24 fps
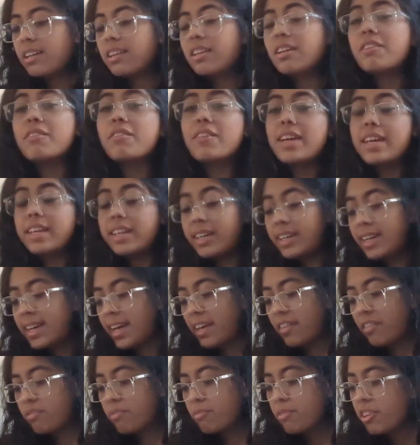the way their
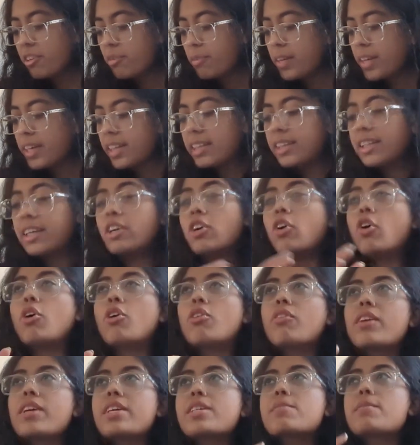life will be. They'll
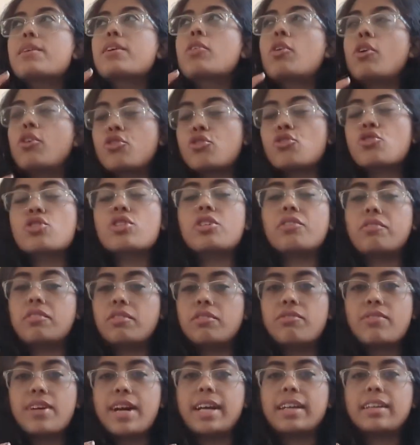always be conscious of
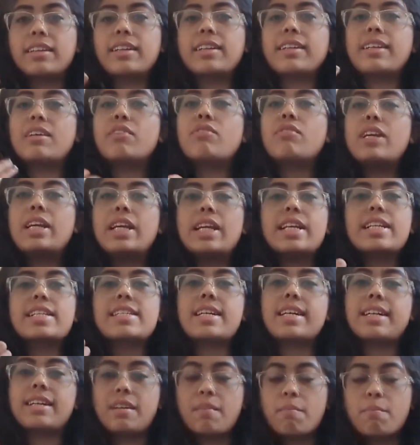the fact that their
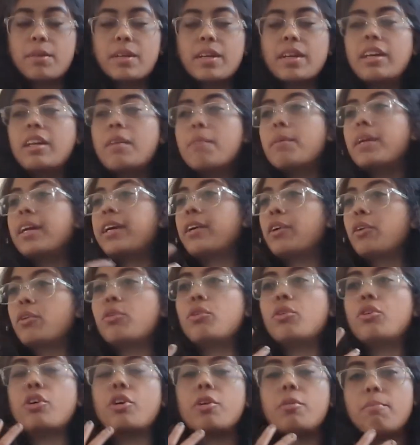feelings are temporary, be it
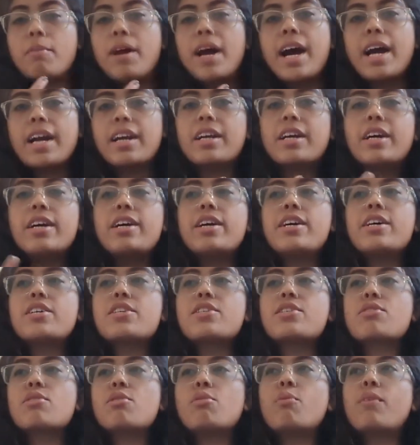good or bad.
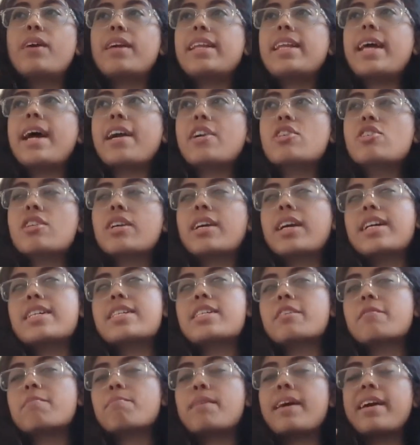So when they actually
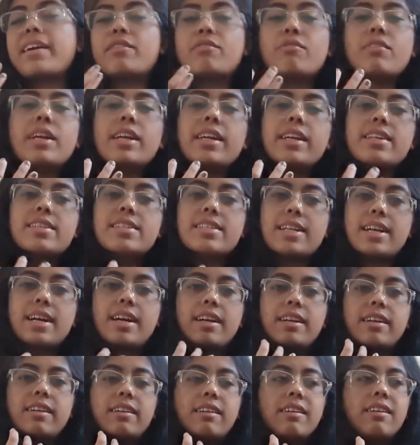get some bad feelings,
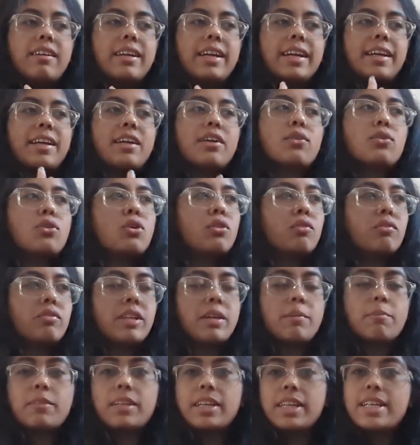they're letting go of
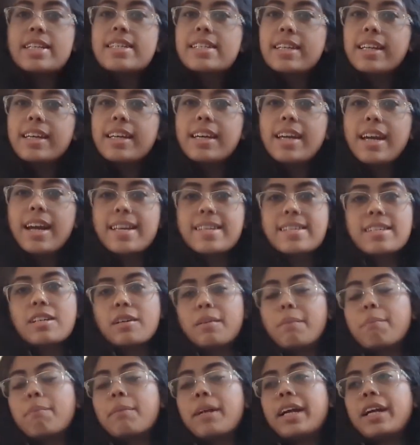them easily as
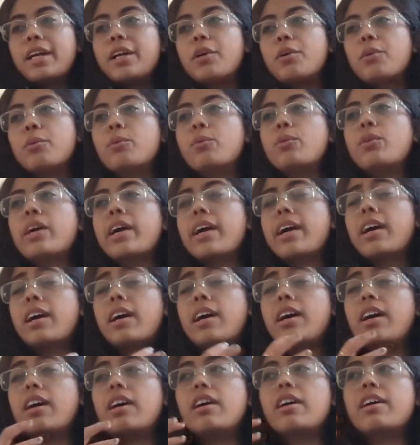compared to
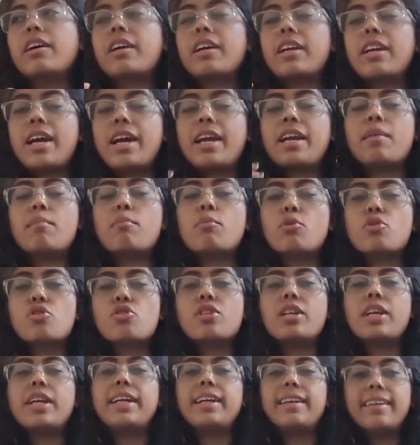an
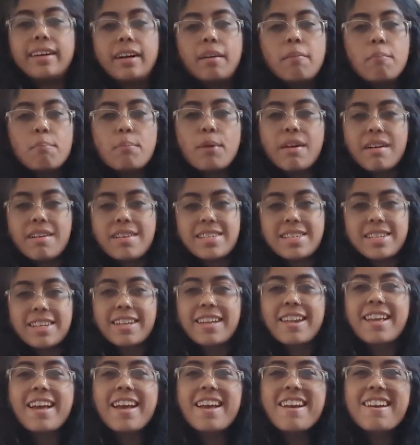emotionally dumb
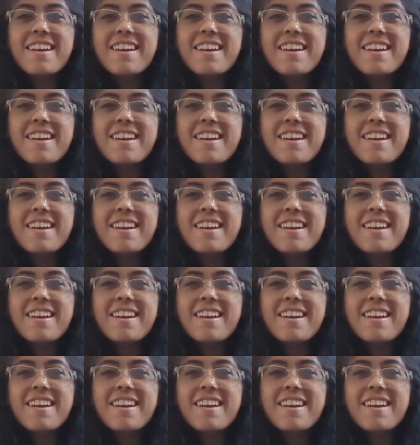person,